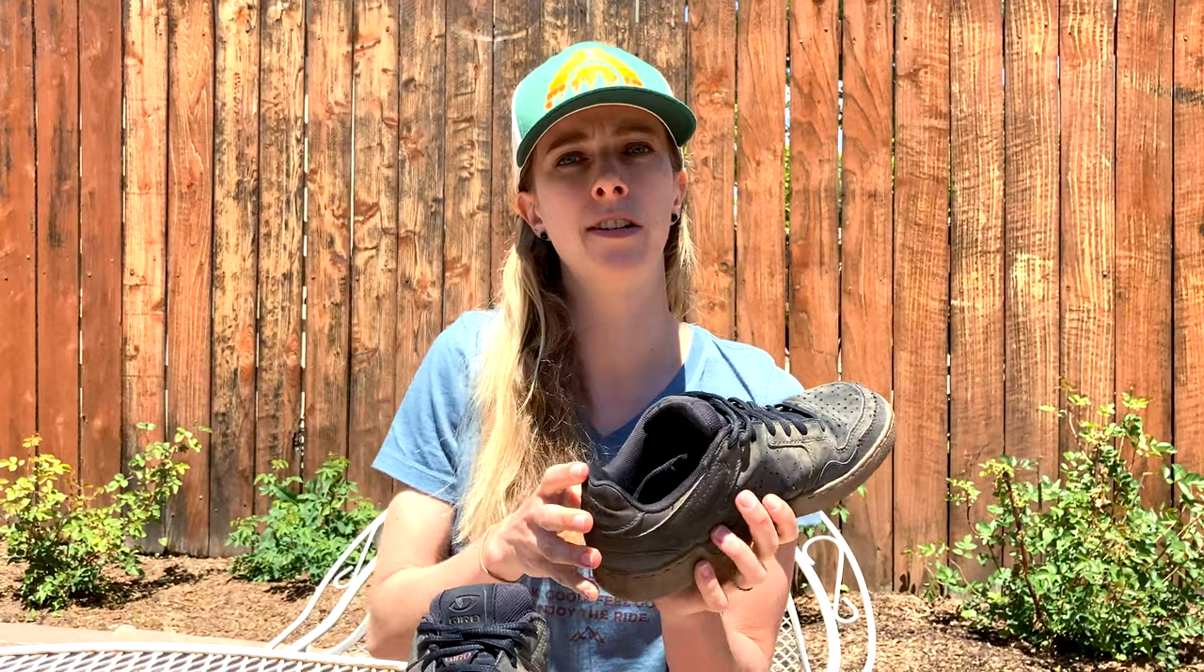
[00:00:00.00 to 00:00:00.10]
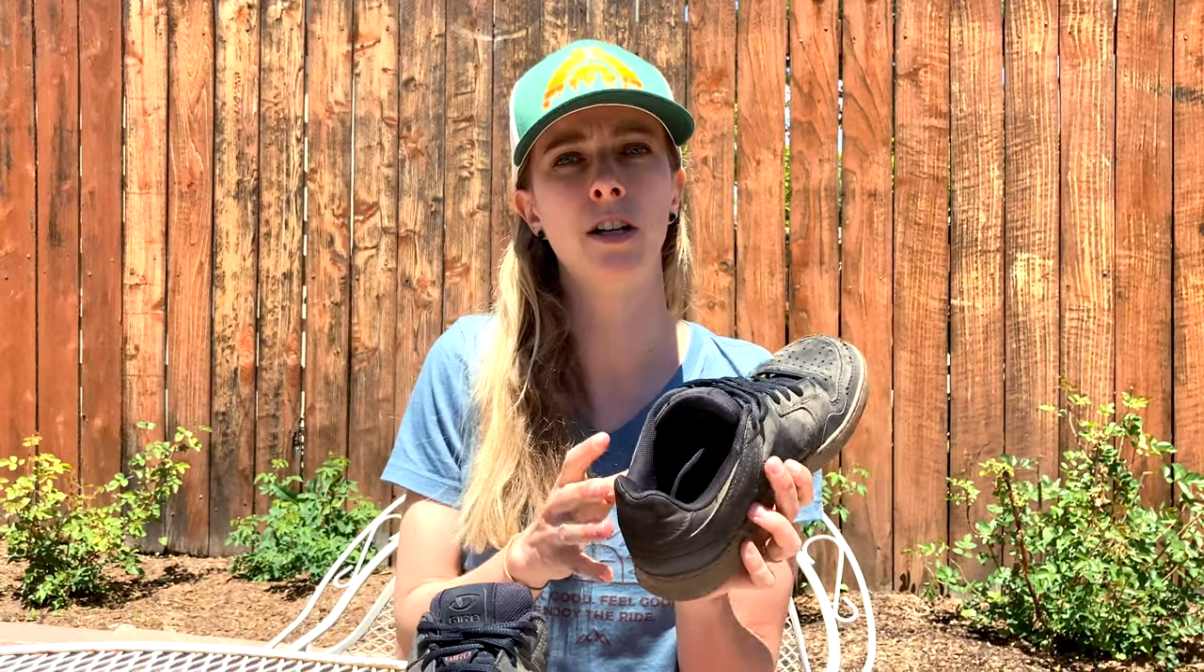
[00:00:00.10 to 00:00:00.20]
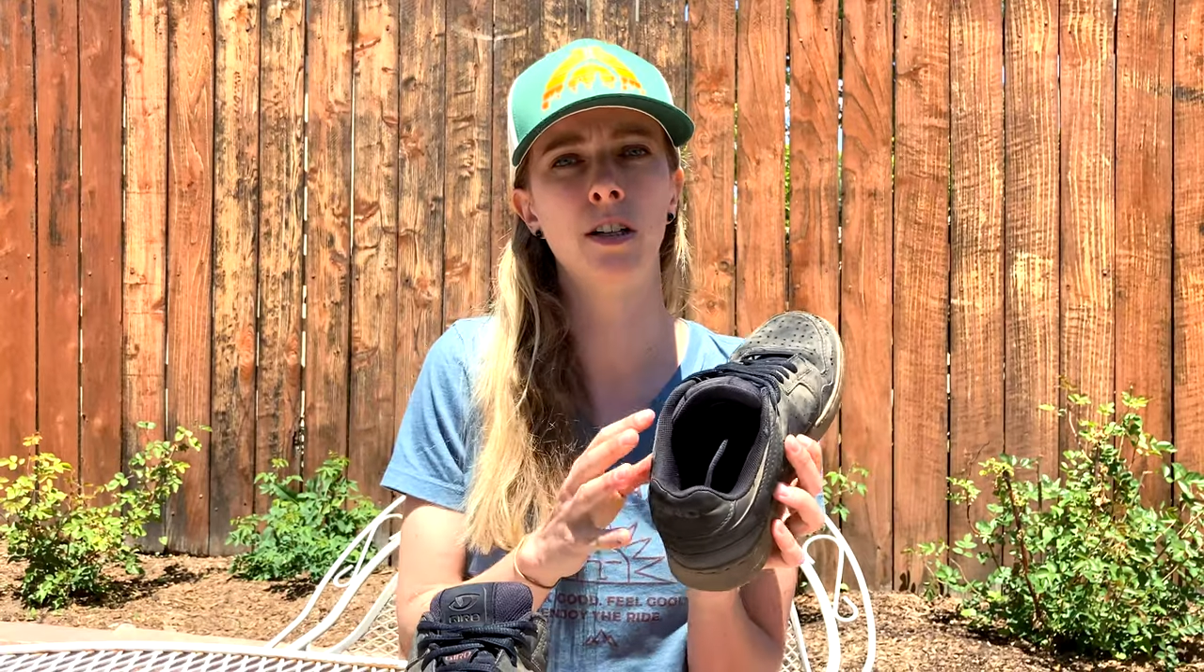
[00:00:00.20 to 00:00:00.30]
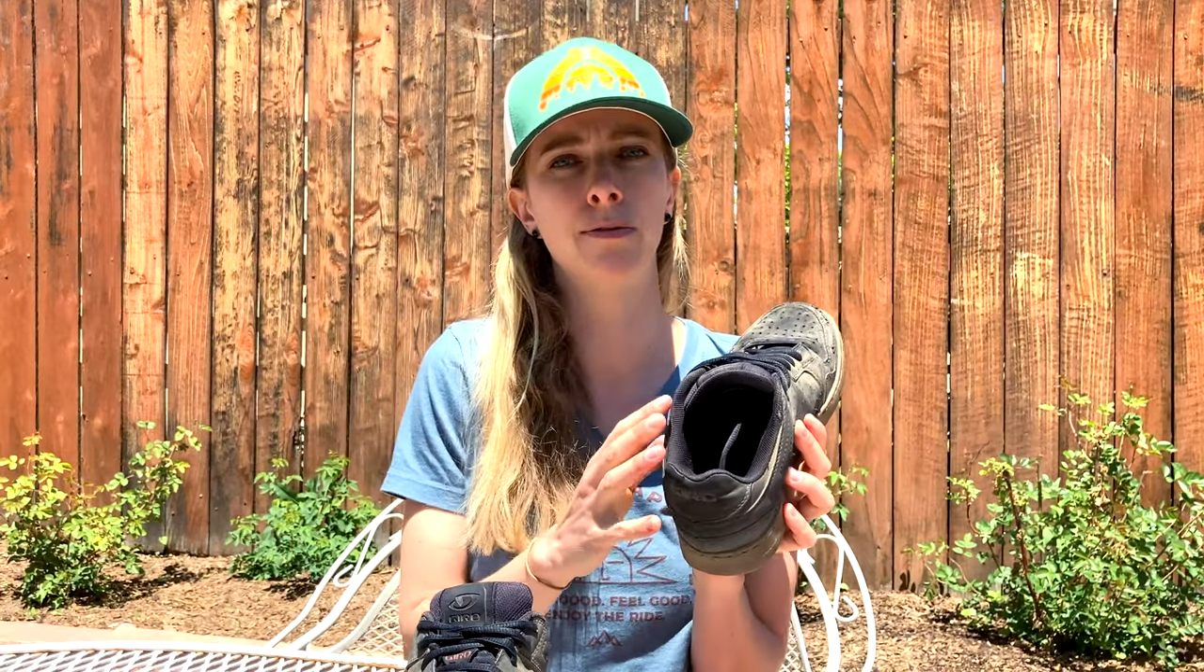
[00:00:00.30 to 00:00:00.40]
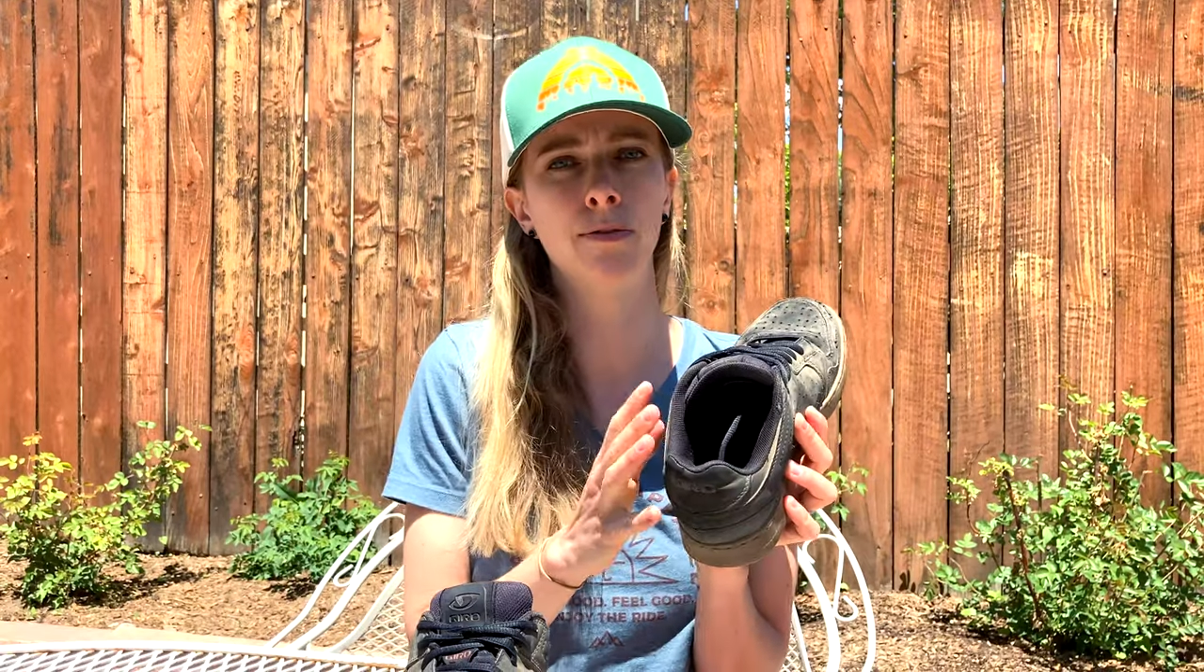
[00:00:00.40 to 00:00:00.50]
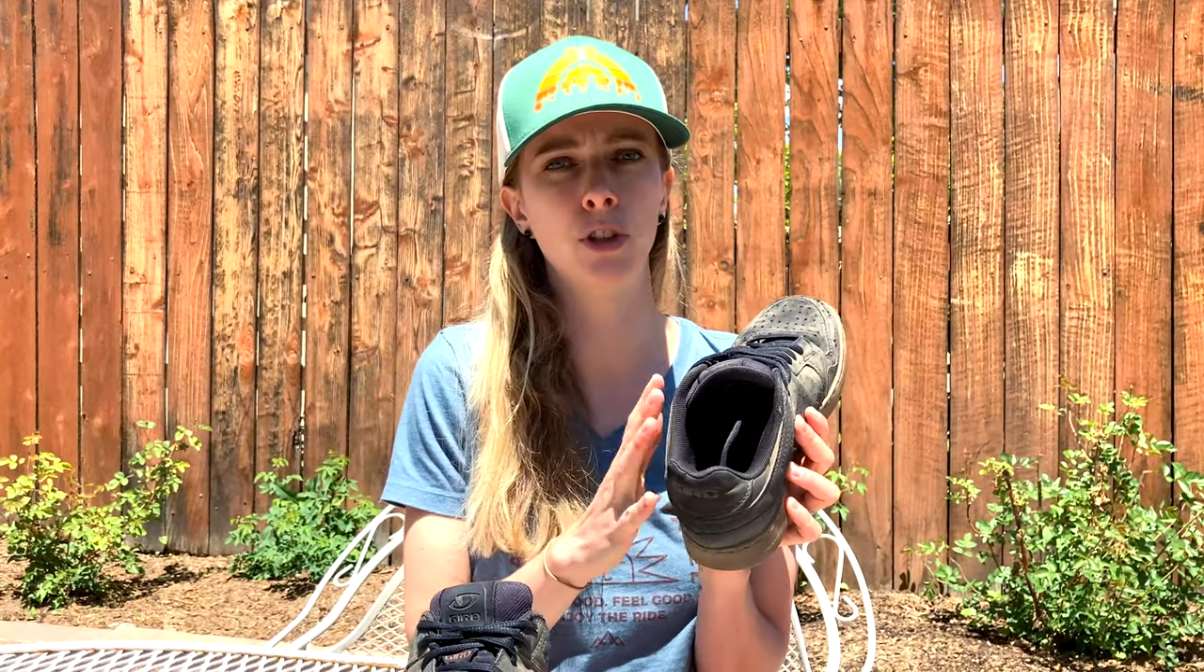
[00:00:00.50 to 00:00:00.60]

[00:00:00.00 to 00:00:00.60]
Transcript: a lot of